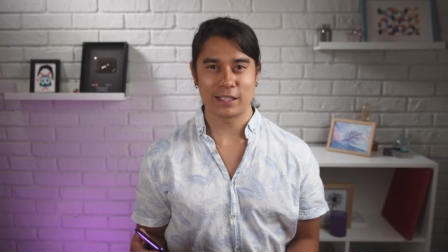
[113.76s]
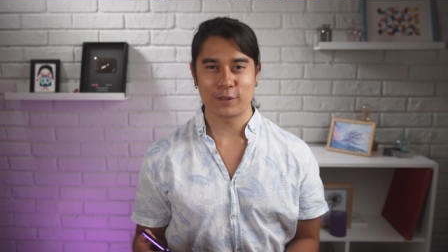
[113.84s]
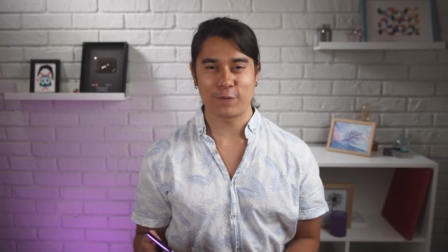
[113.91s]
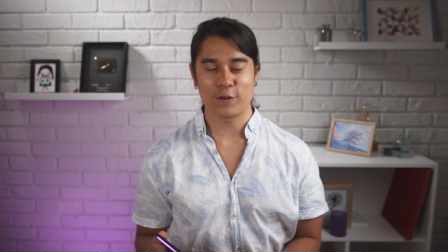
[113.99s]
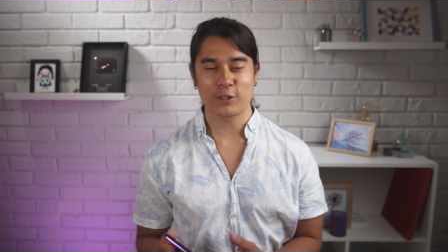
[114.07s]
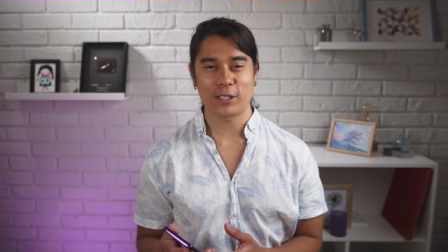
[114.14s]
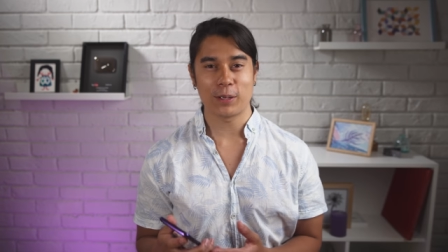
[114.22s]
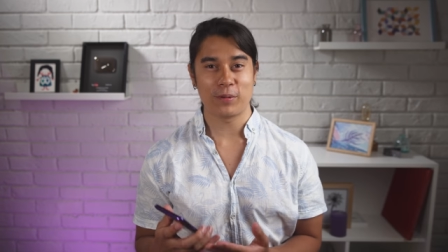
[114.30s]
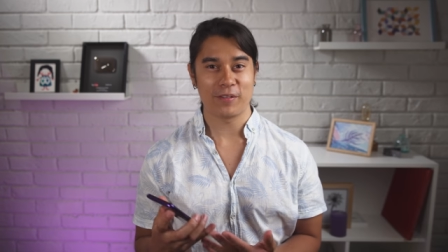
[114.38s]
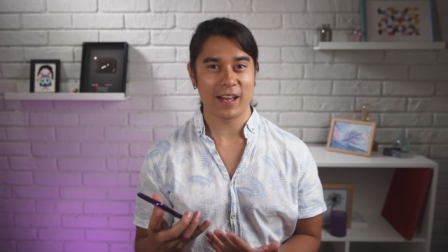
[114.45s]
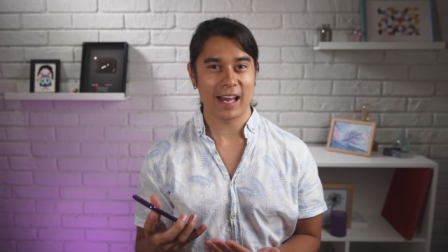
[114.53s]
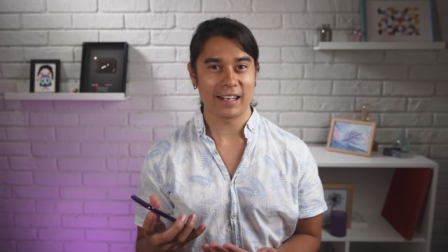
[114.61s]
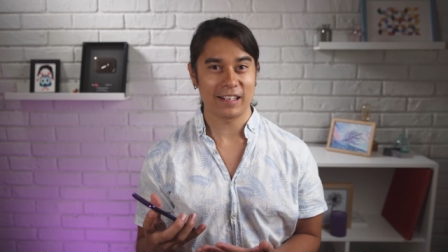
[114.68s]
It's the first time
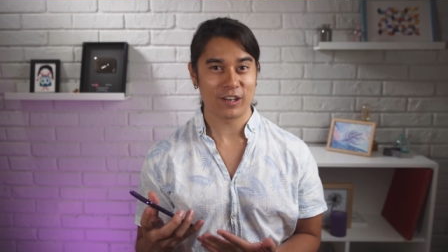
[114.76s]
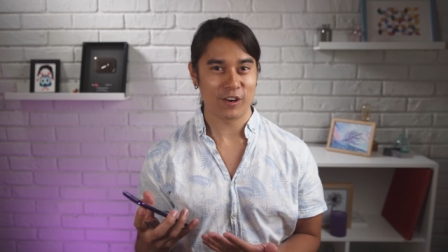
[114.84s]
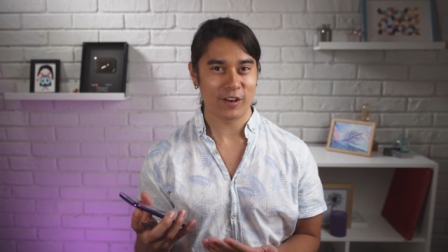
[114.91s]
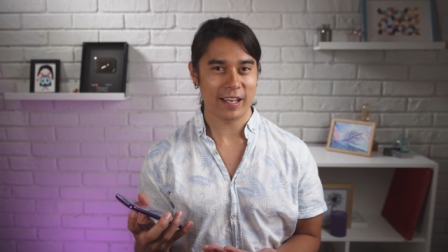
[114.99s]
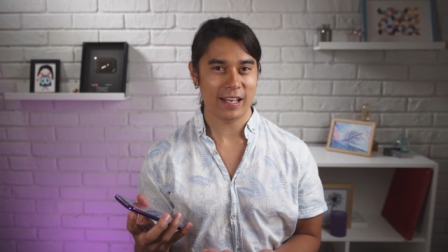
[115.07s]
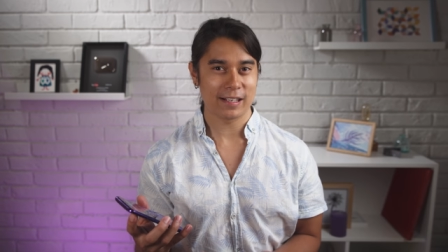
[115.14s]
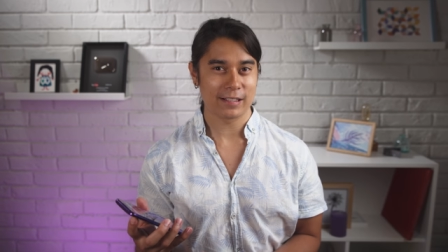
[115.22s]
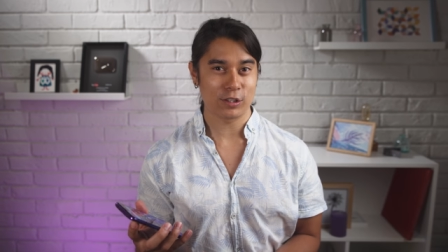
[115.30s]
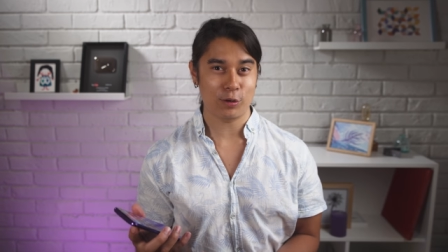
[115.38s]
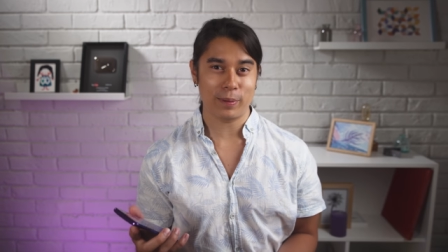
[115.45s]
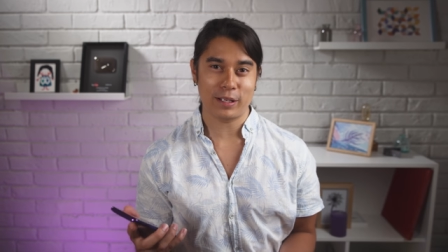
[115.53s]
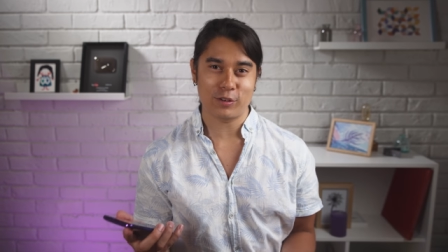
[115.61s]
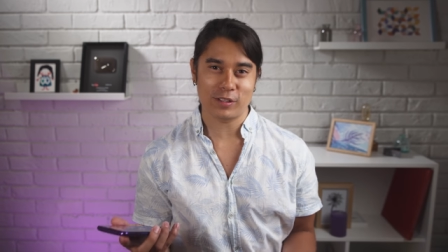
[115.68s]
we've had it in our hands, so
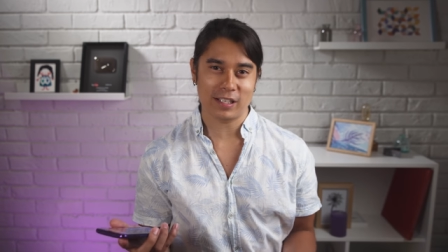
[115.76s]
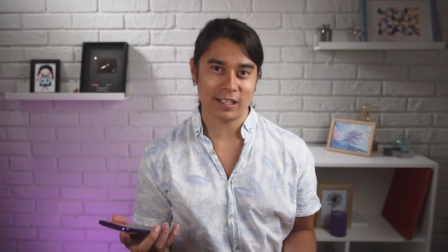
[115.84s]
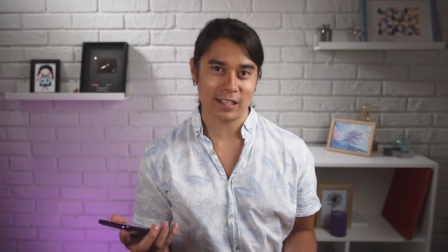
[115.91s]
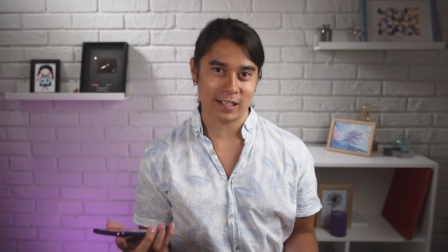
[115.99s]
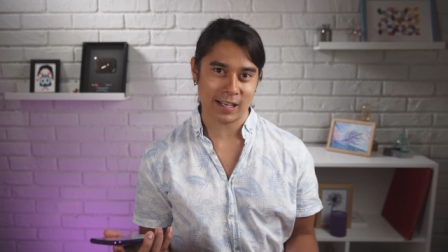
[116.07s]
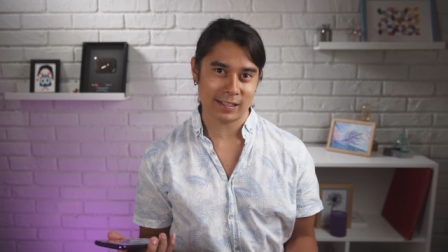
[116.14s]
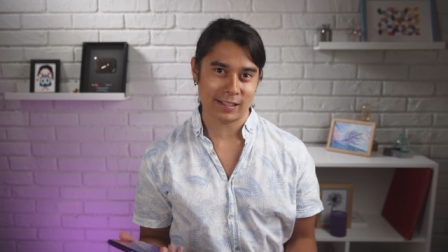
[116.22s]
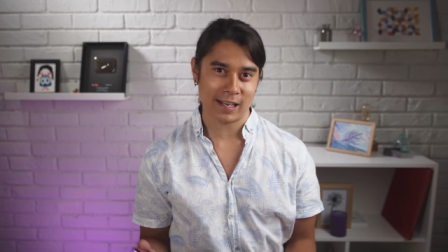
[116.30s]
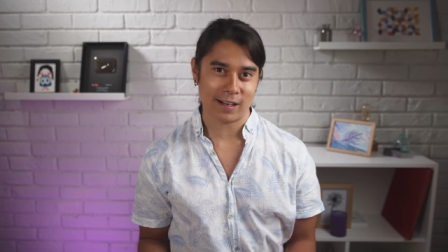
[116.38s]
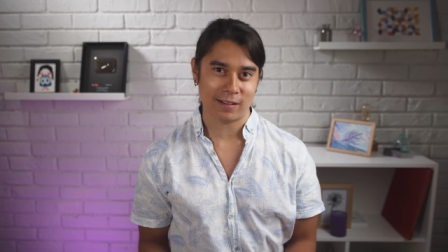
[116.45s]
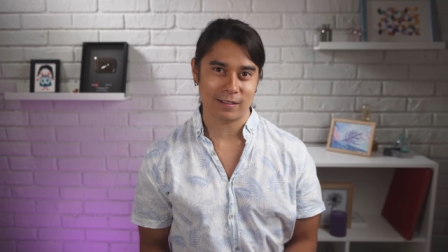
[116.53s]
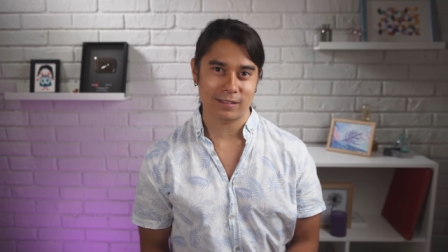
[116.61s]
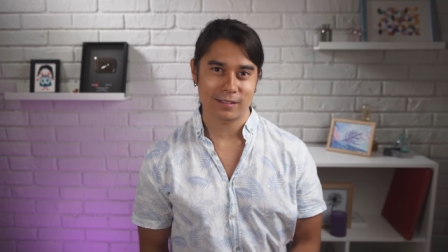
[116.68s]
it'll be interesting to test
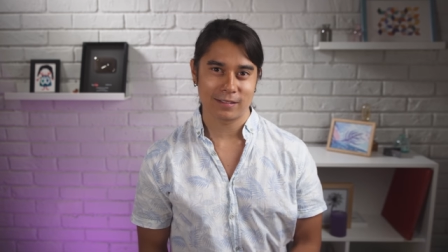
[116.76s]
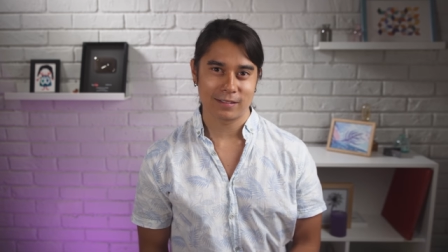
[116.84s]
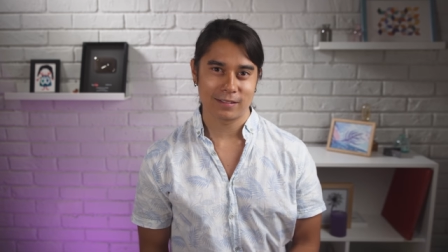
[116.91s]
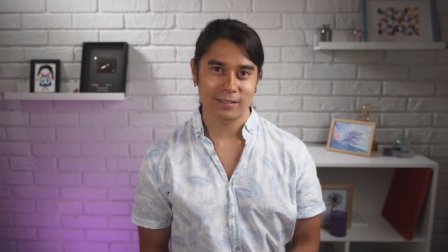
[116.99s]
out.